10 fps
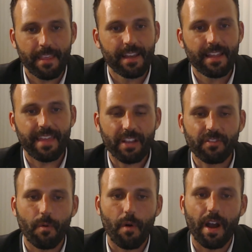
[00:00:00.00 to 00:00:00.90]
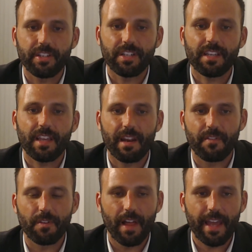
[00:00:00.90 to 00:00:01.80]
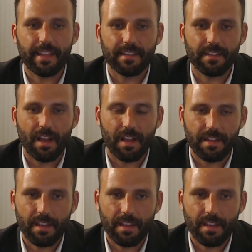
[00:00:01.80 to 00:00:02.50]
Thanks for watching, and if you like this content,